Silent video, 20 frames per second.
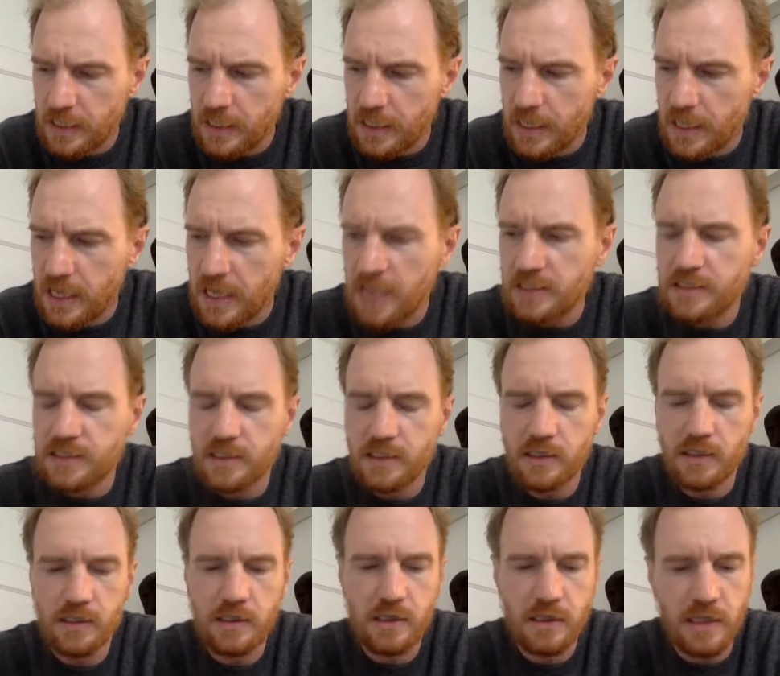has
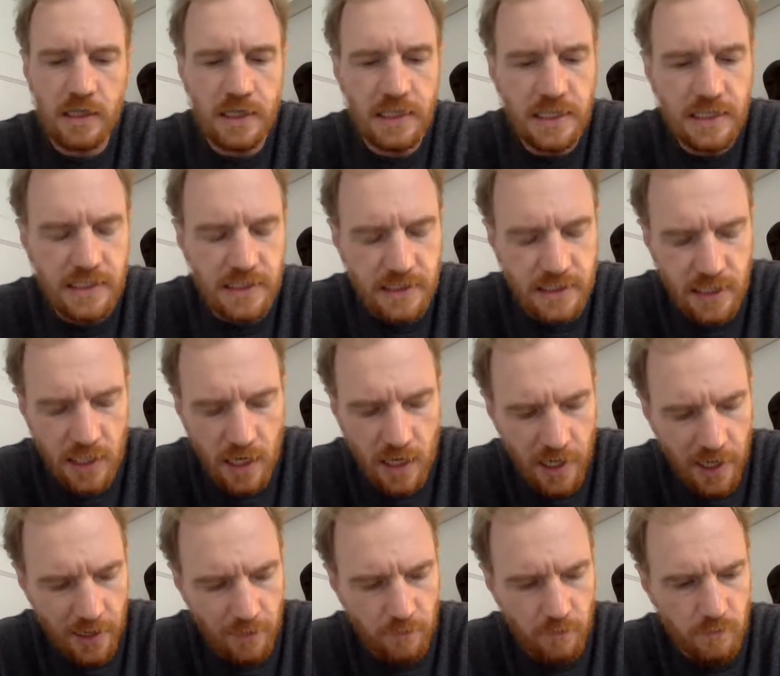an easy
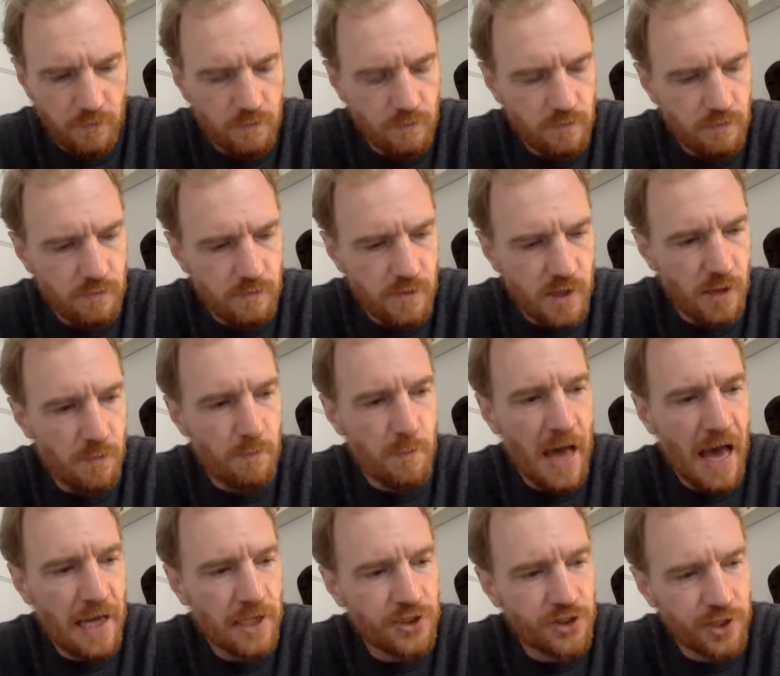time
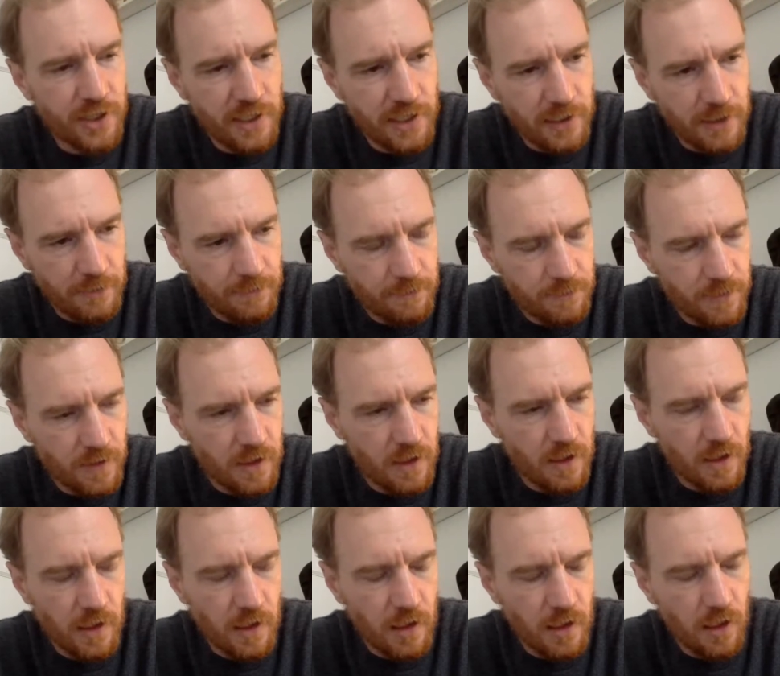imagining
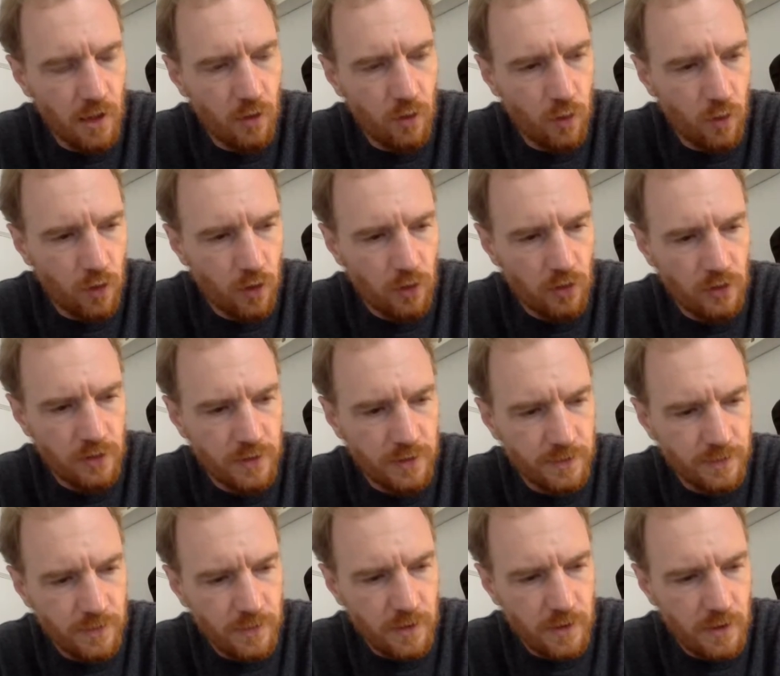a world,
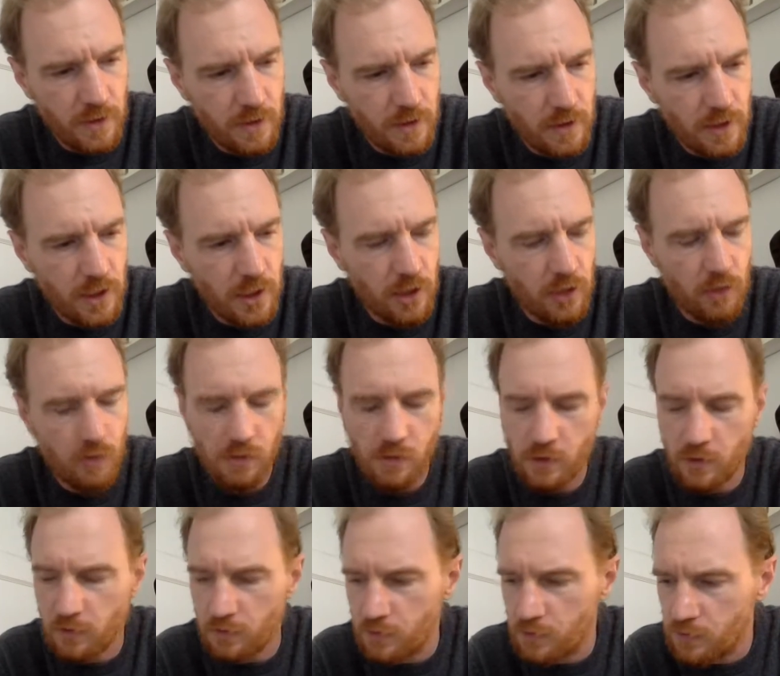
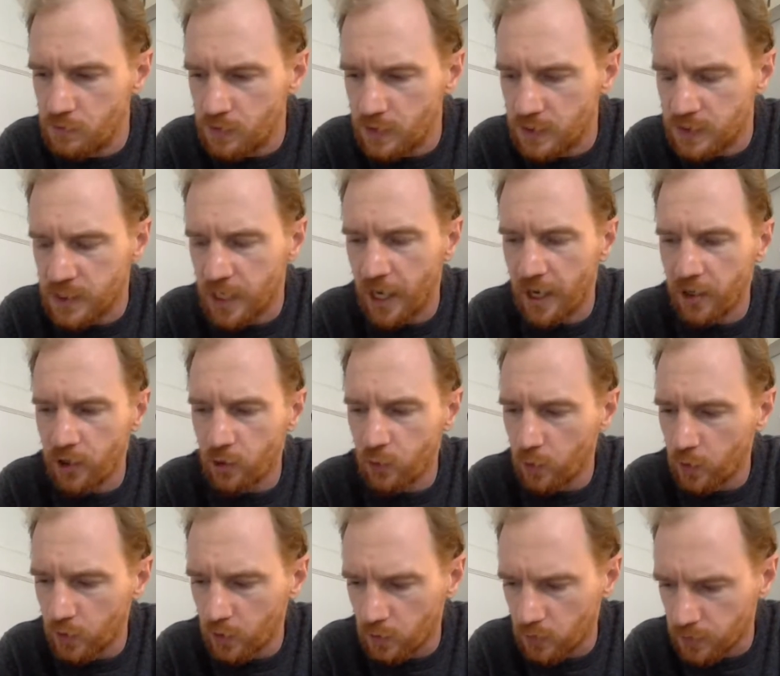the entire
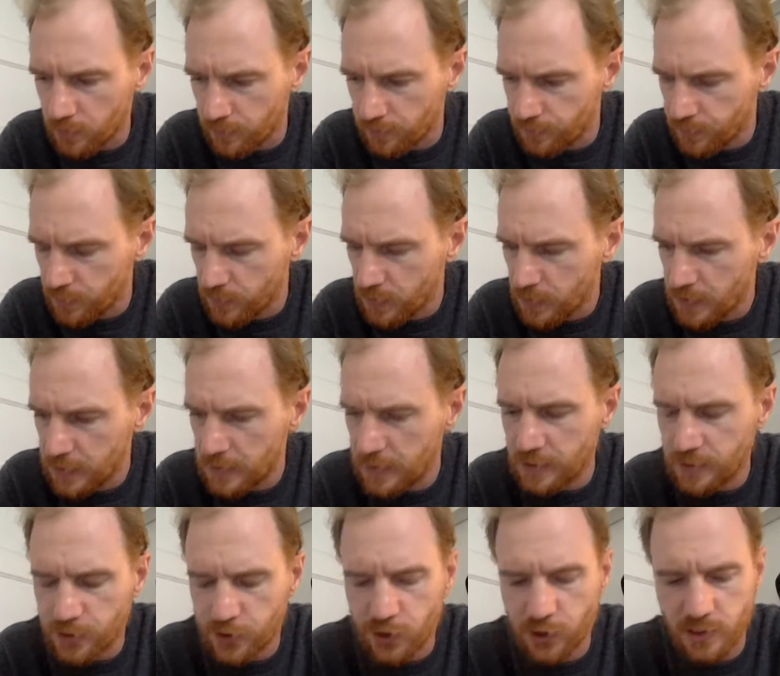world
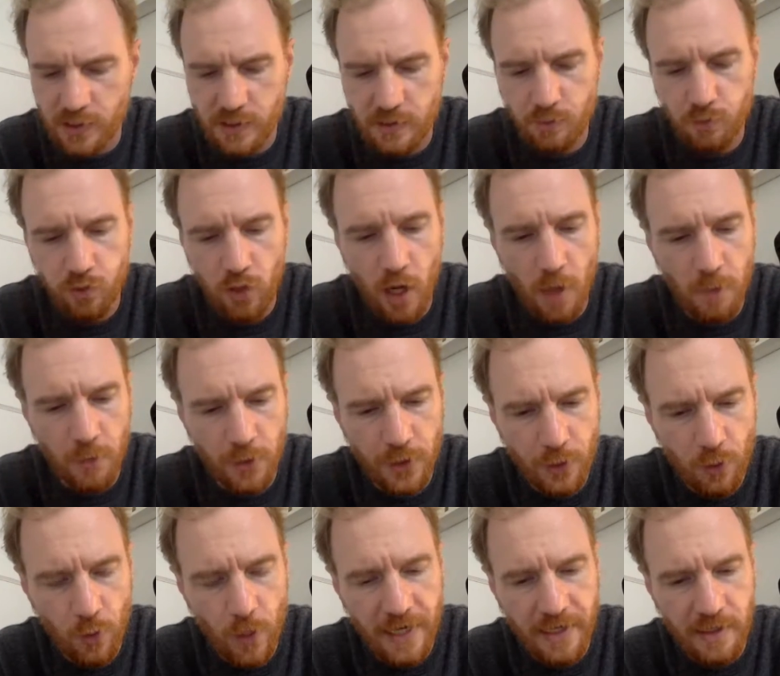is just property
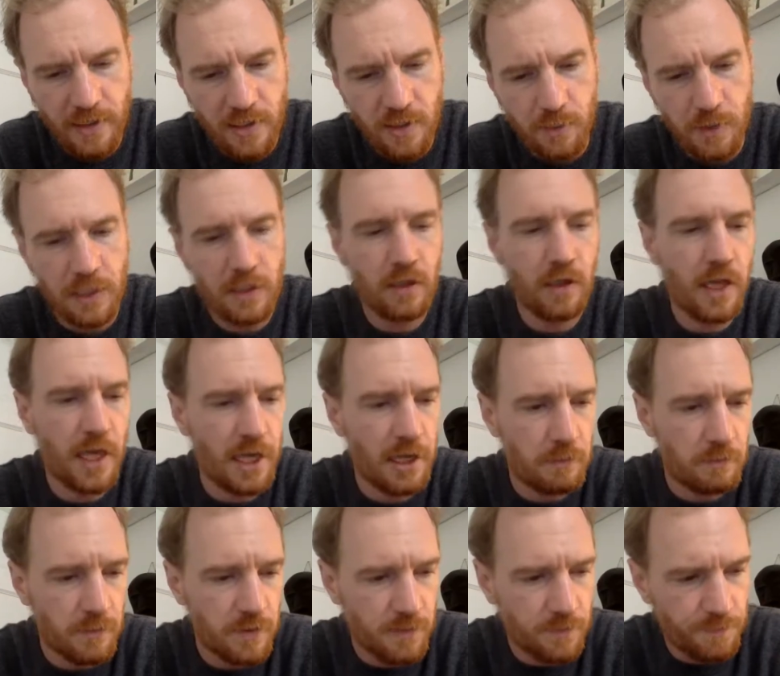waiting to be
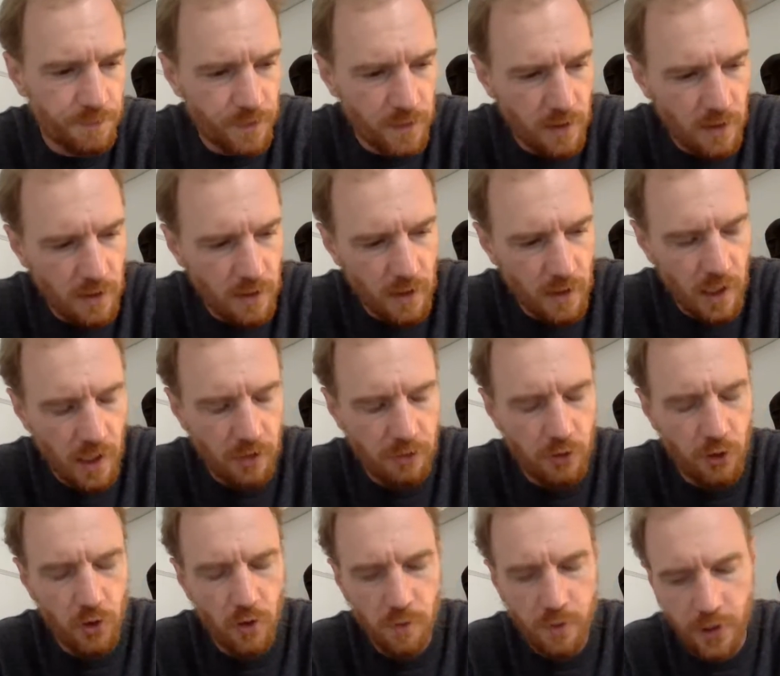claimed
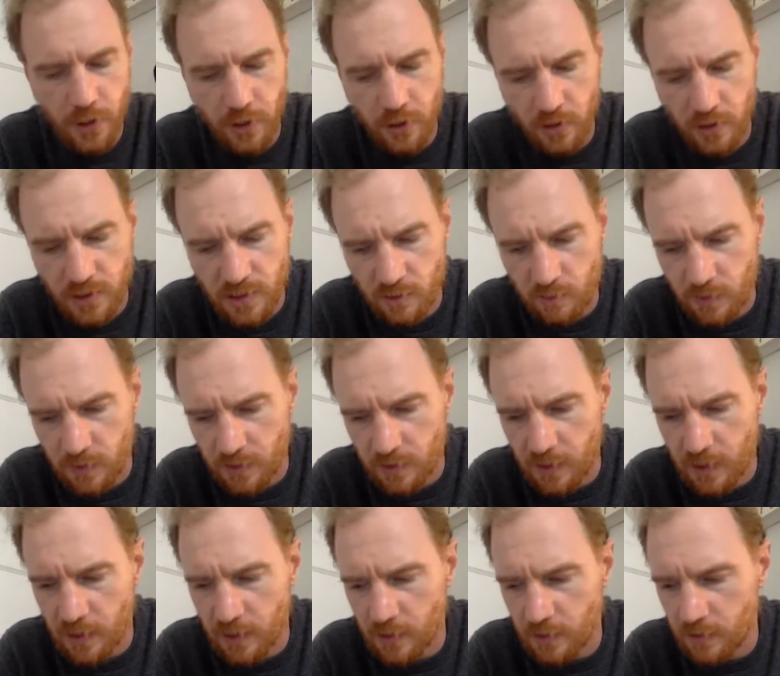through imperialism
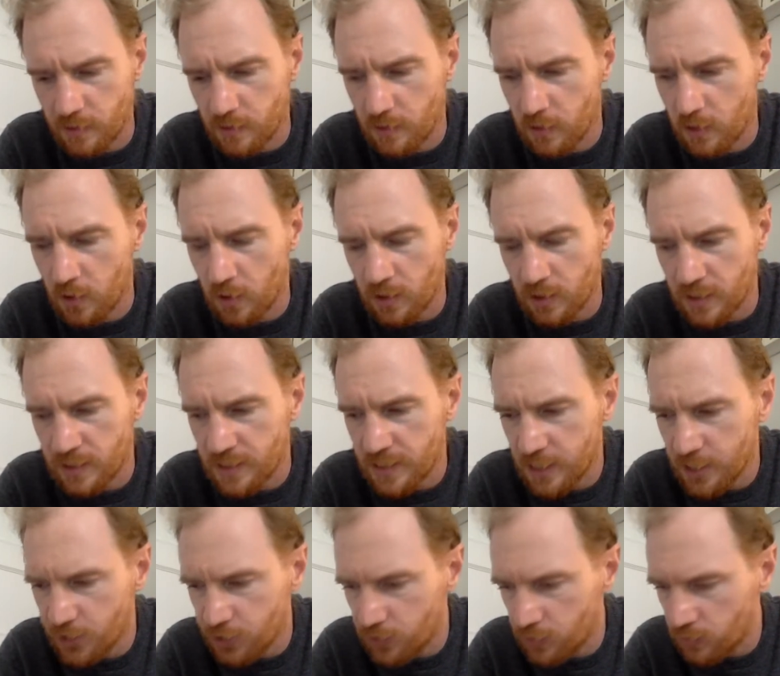and
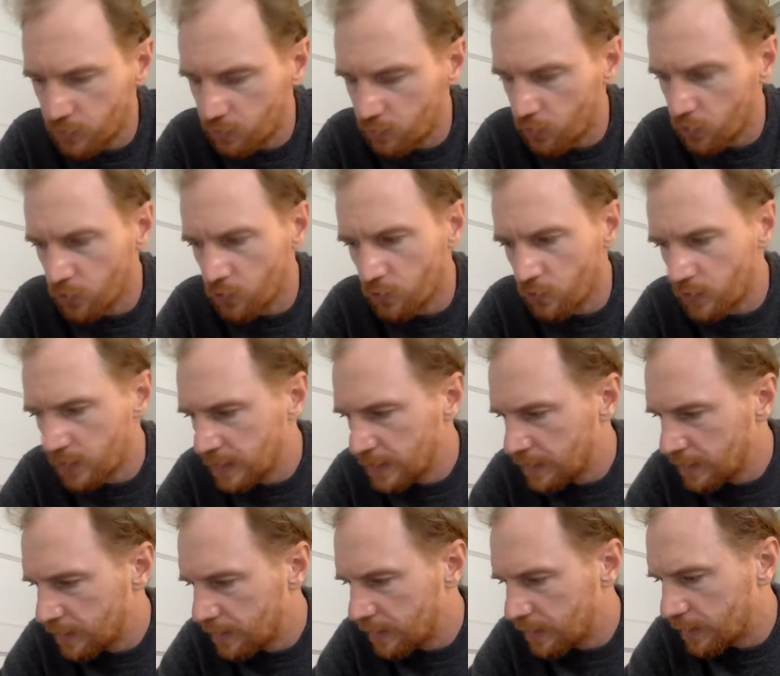colonization, through
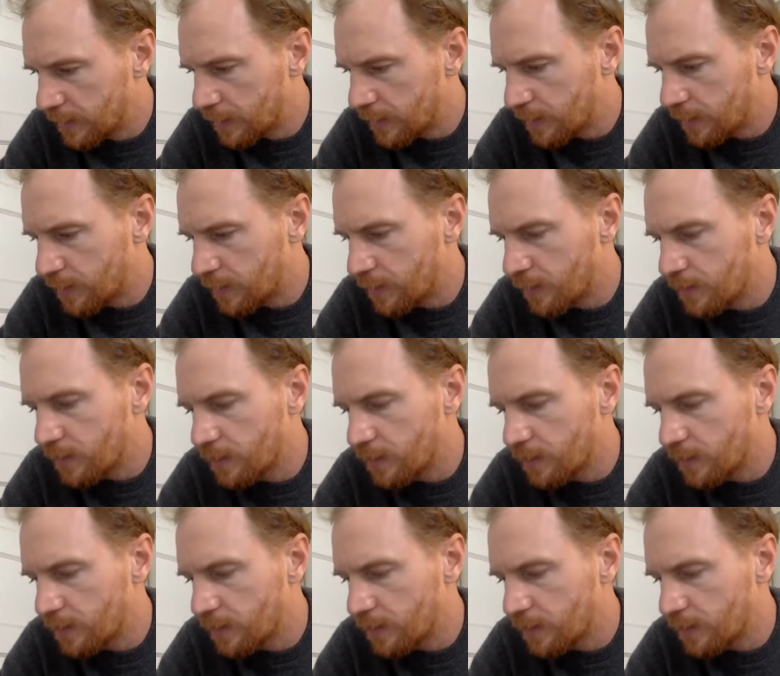uh,